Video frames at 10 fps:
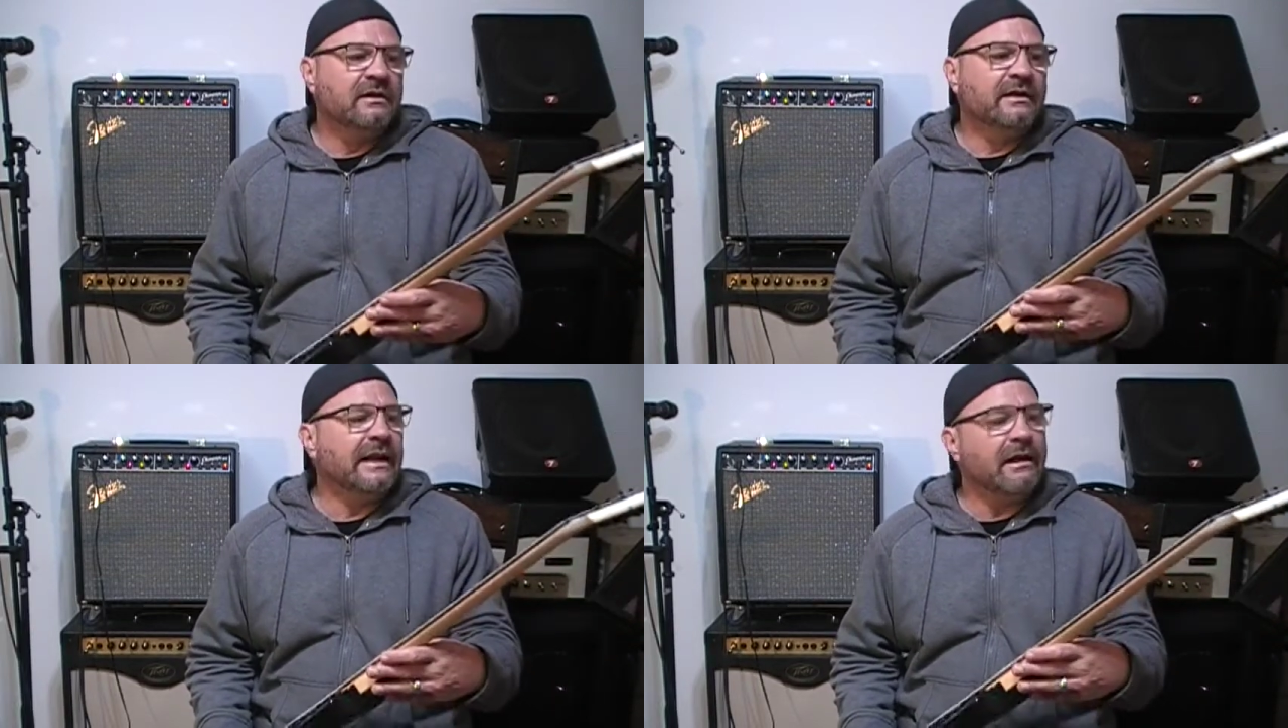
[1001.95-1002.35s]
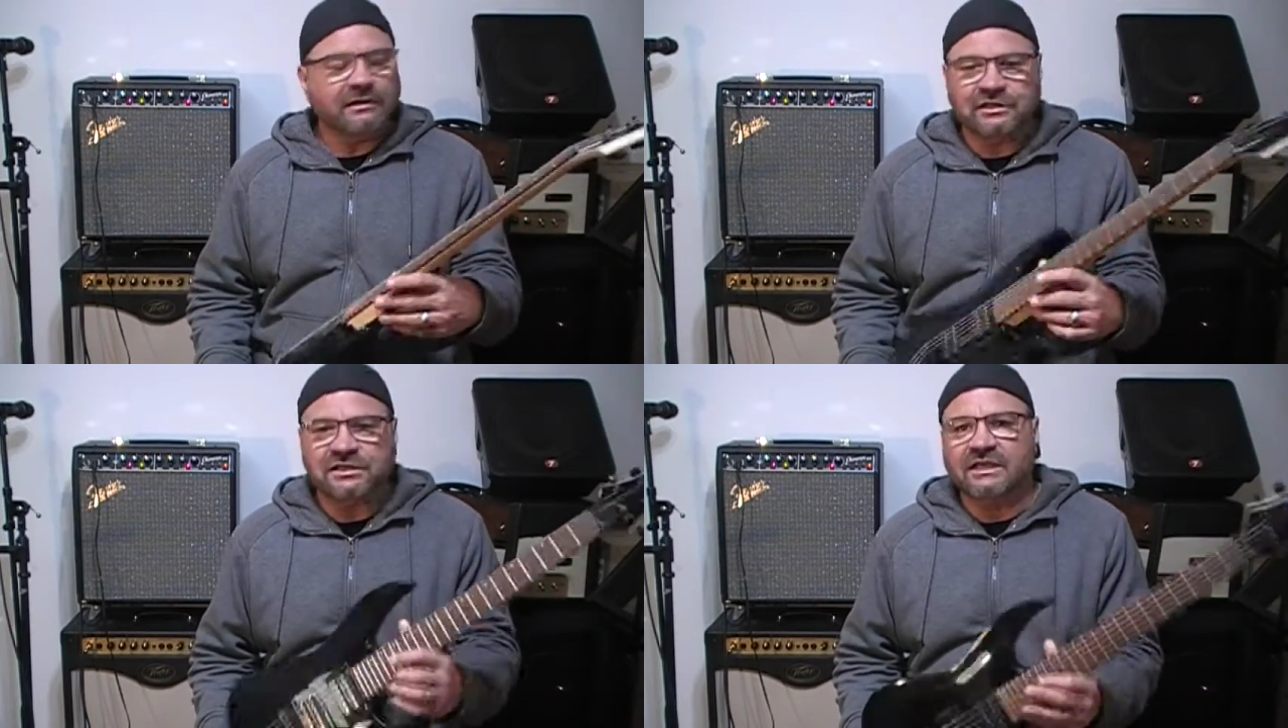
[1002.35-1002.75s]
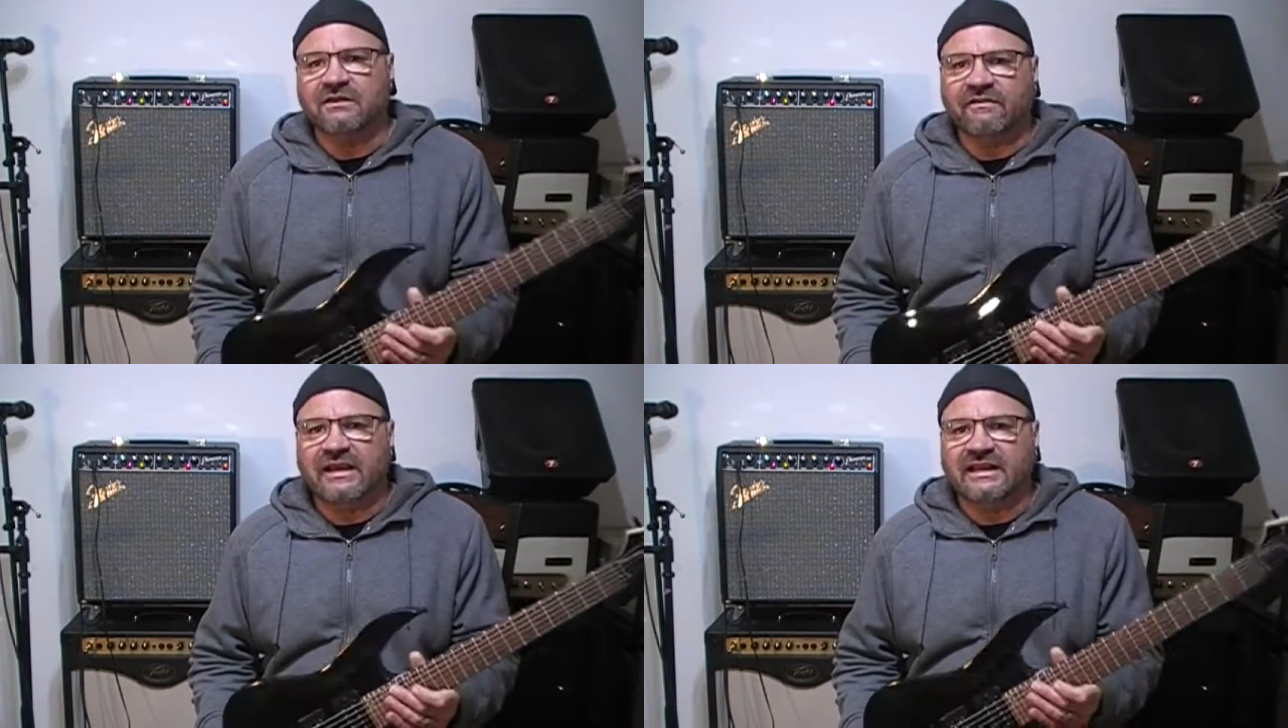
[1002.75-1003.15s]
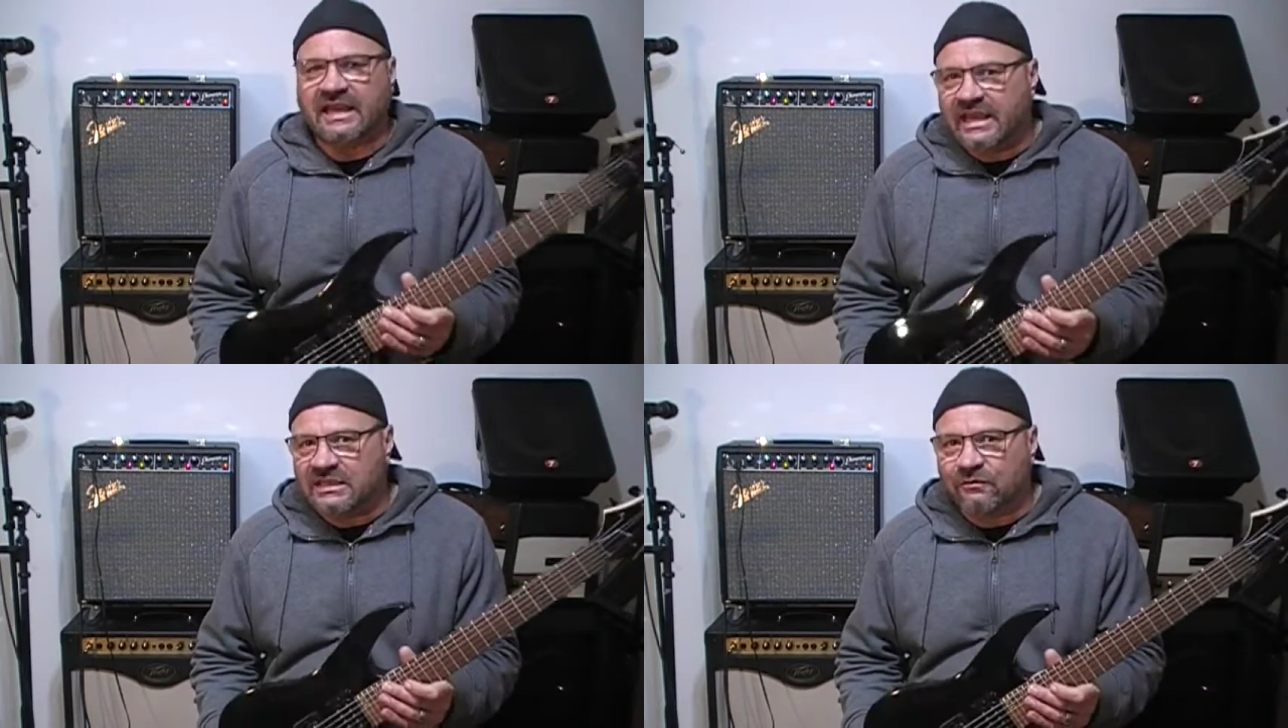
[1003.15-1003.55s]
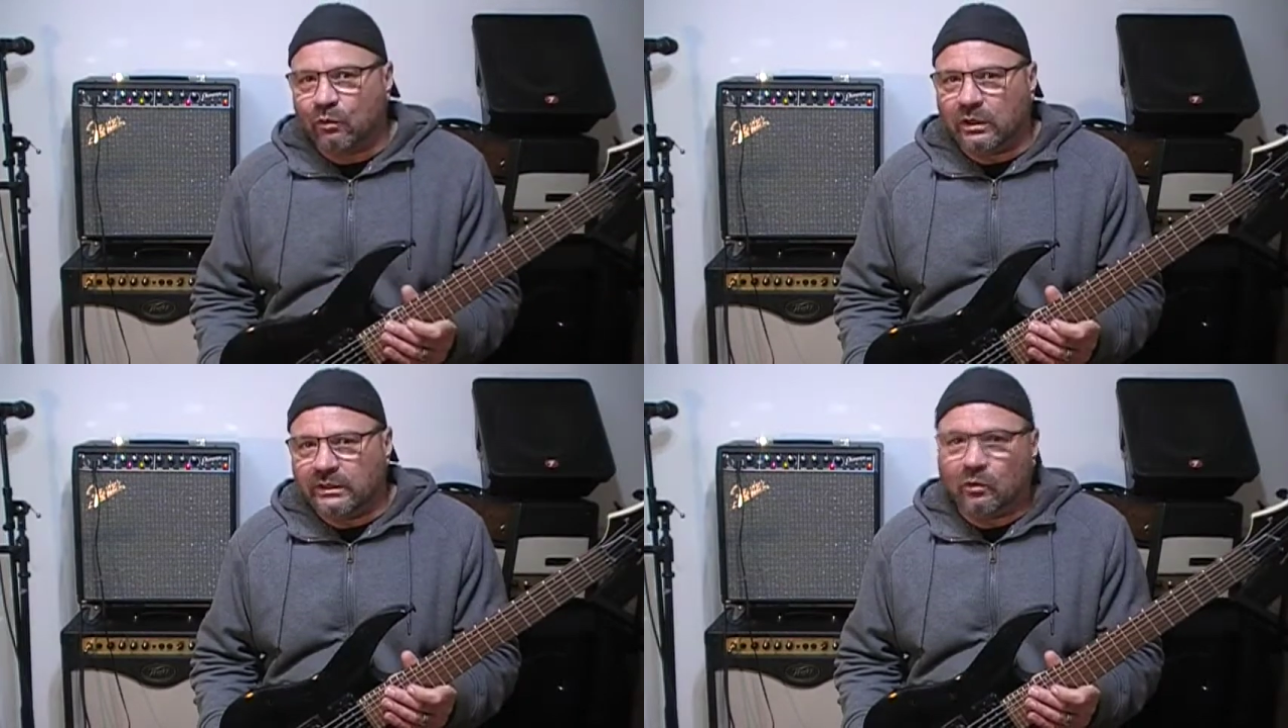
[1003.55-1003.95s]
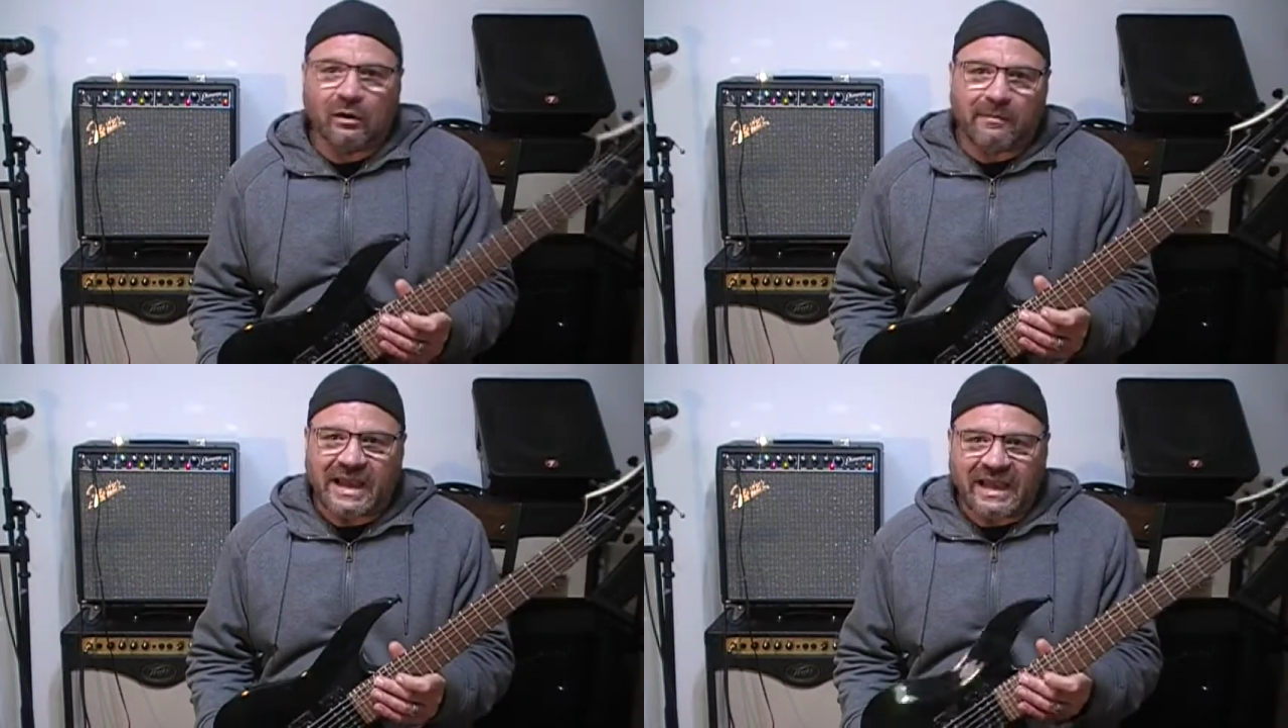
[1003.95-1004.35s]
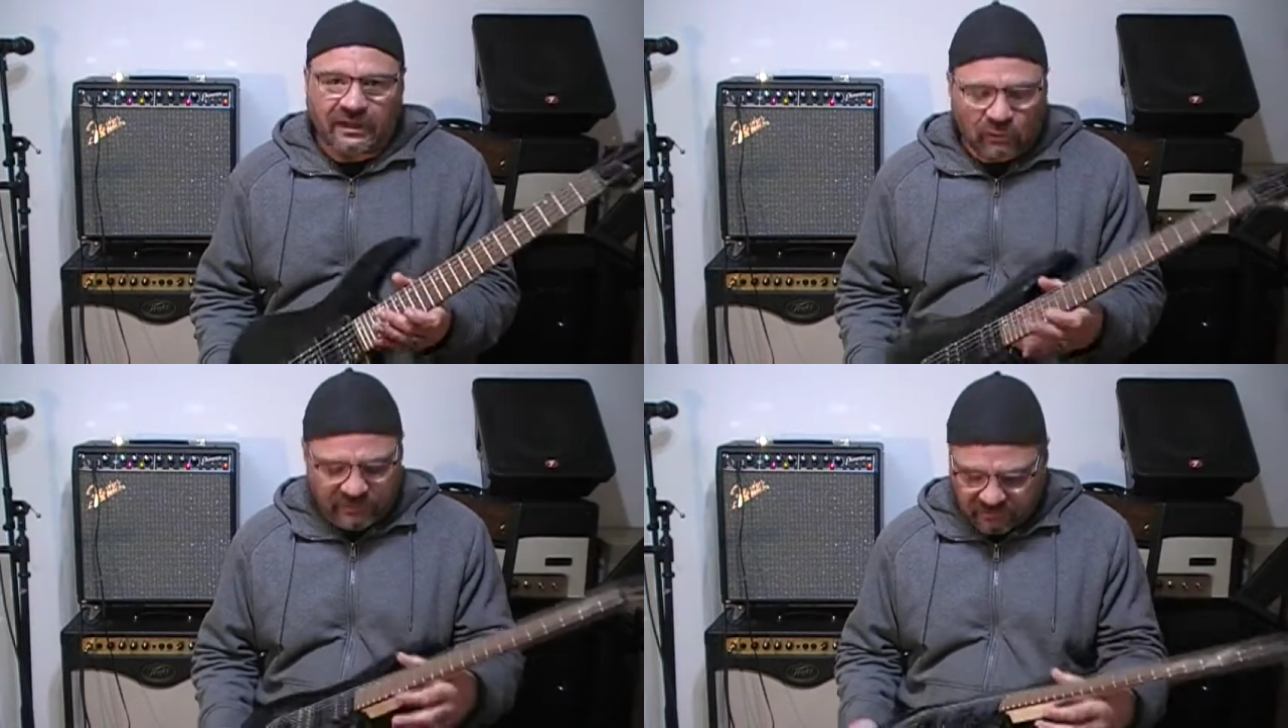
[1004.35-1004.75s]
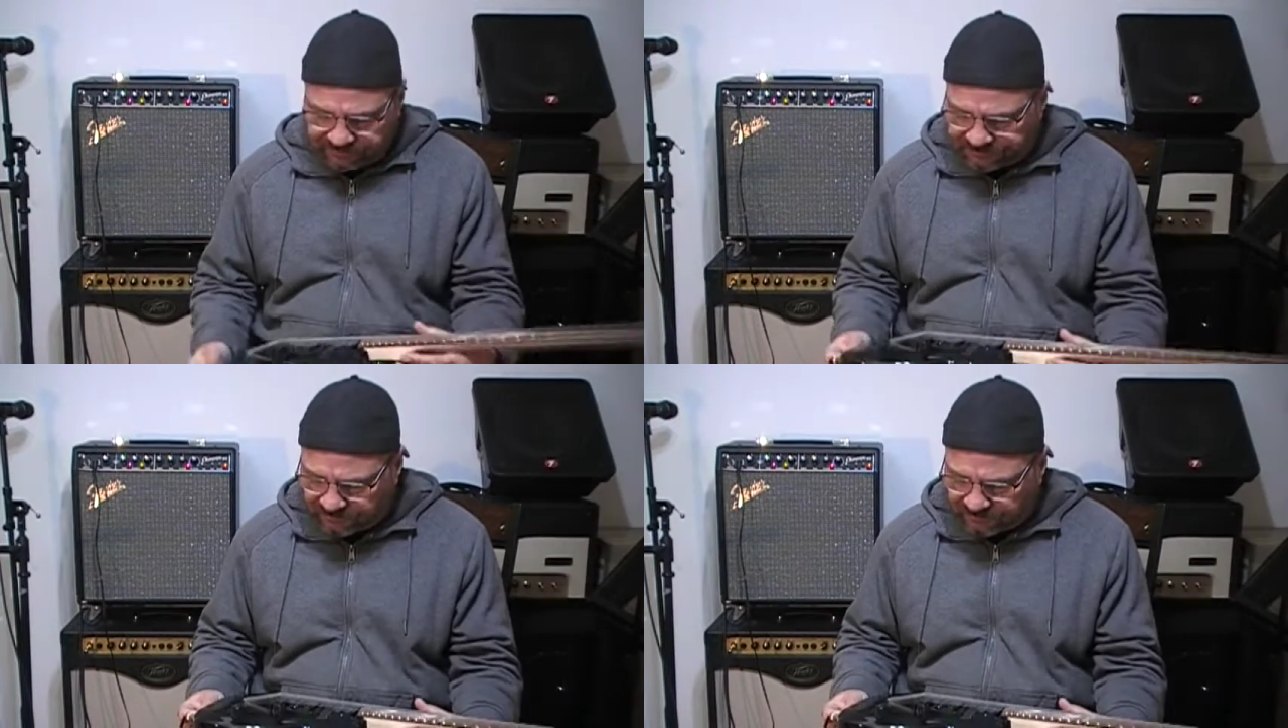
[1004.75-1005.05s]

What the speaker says: Now I just need to find a case for it, or a bag rather,